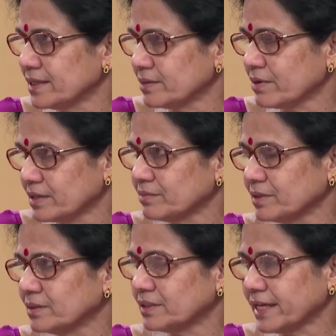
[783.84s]
uh,
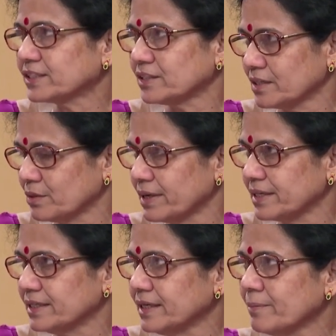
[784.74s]
whatever the text that you are
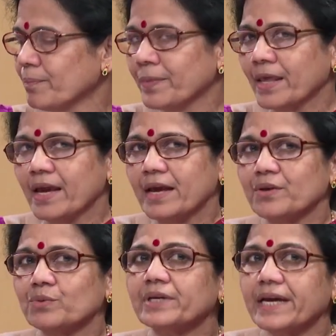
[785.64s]
reading
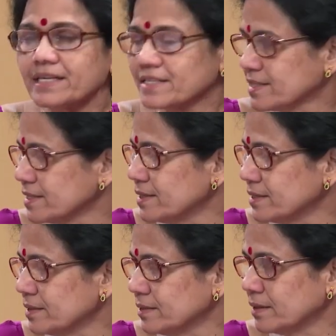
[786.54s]
you guess the
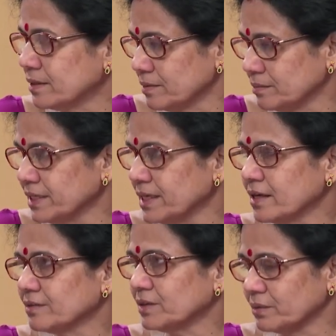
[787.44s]
uh,
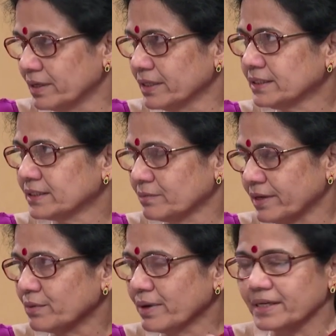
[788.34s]
meaning of the words
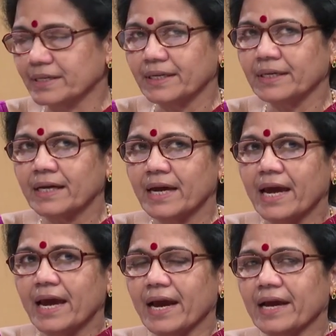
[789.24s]
when you are reading
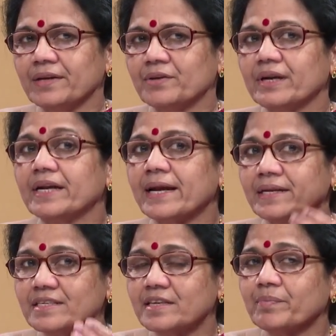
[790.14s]
and you can
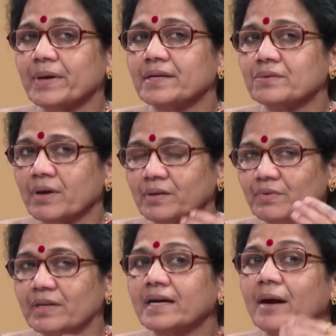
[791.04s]
anticipate what
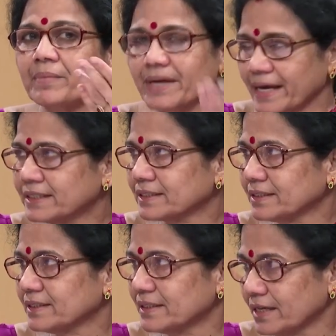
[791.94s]
will come
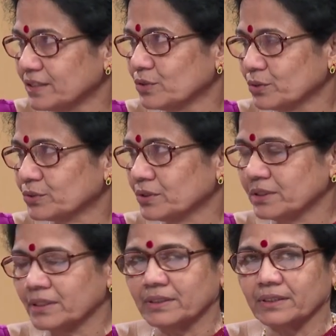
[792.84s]
next that is also
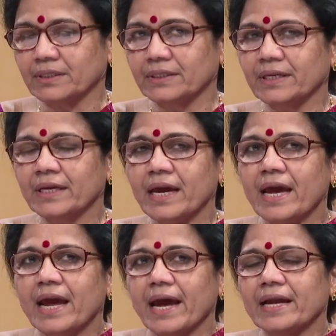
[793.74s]
in, in the reading
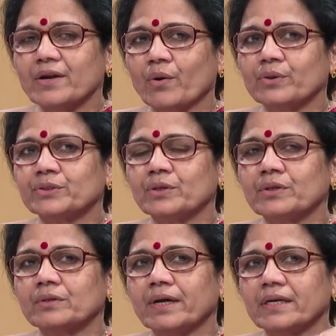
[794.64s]
and also
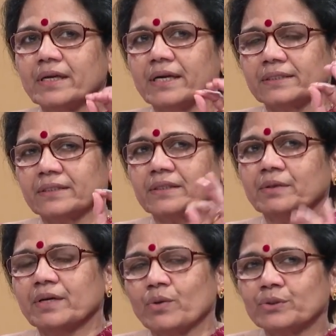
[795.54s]
you are as a, uh,
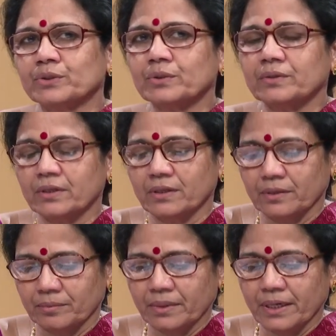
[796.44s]
you are also
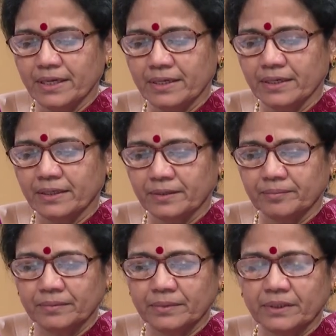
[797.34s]
uh, like uh,
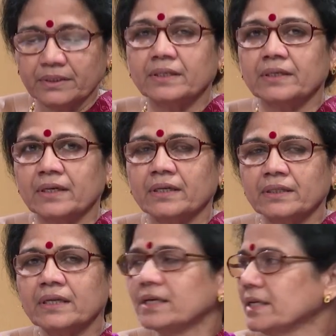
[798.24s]
the
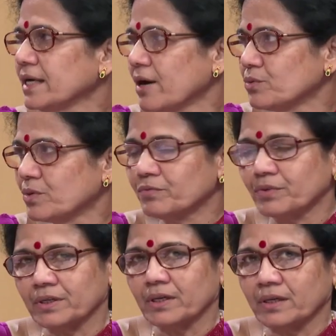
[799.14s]
other learning outcome
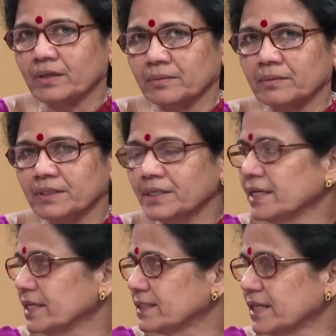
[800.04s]
for uh,
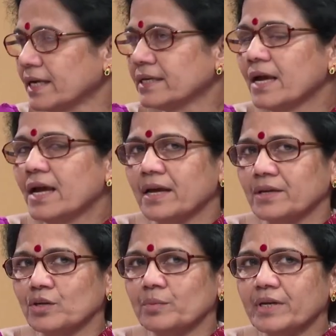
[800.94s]
reading is that
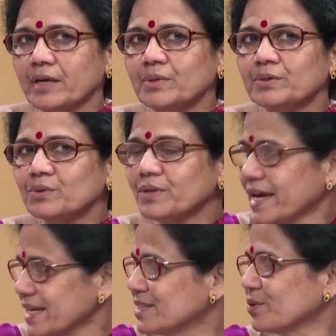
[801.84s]
you will be able to
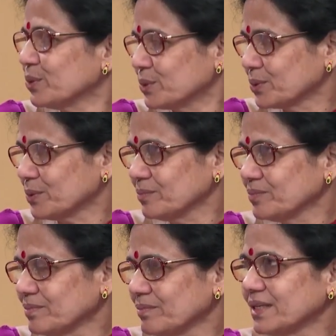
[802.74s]
write also
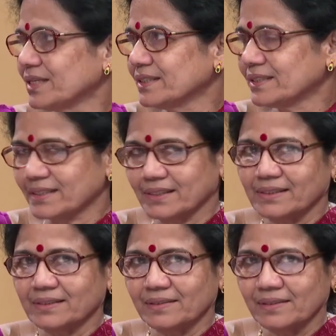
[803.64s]
because
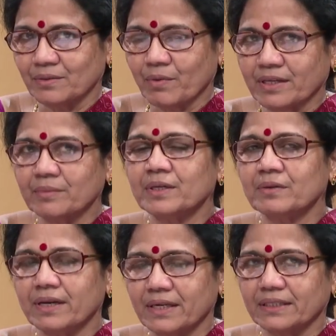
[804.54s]
uh, whatever
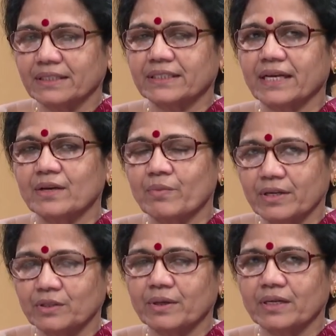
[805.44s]
you are understanding,
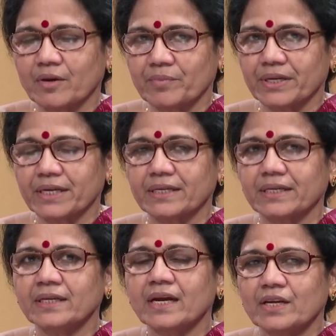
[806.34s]
what you are
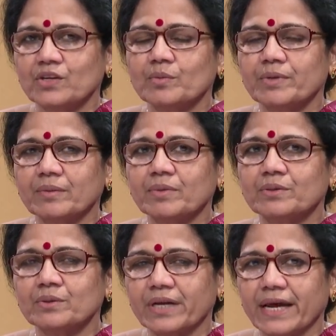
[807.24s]
comprehending, you will be able
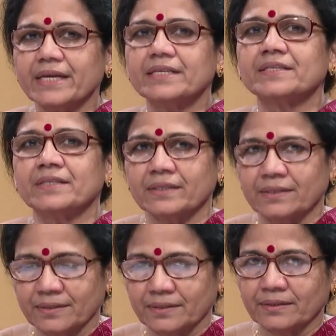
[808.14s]
to write
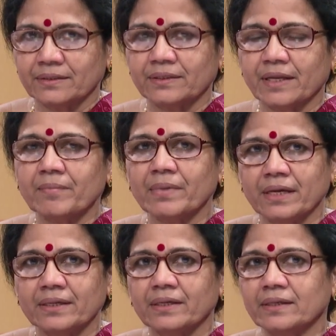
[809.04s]
uh, uh, them
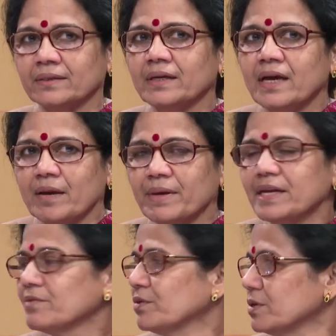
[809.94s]
in uh,
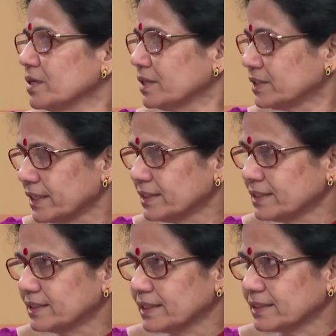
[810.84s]
meaningful
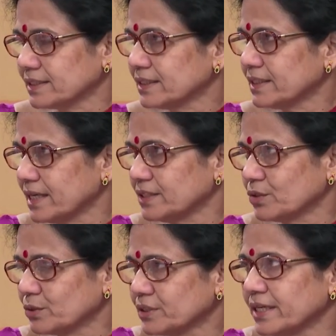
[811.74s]
sentences. That is
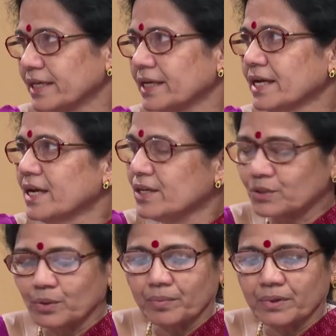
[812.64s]
also there.
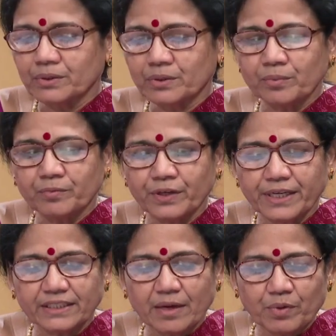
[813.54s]
So, so for
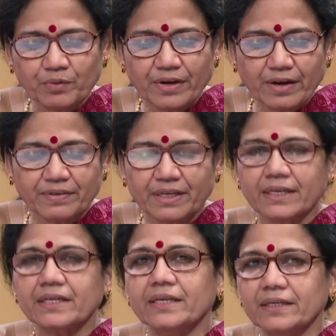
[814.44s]
example, we have
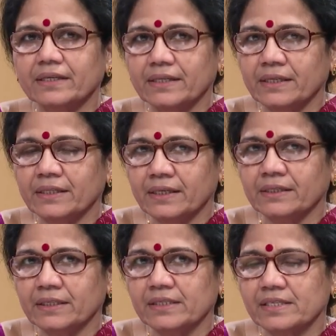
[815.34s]
taken here in
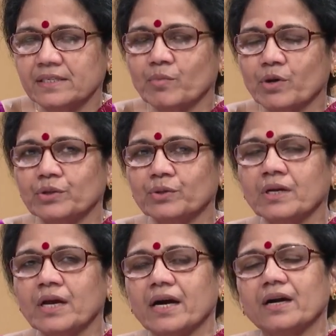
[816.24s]
in this
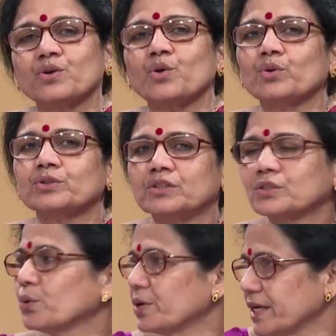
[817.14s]
module a crow's
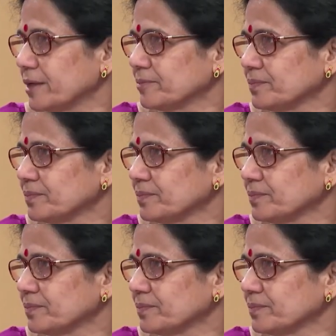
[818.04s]
story.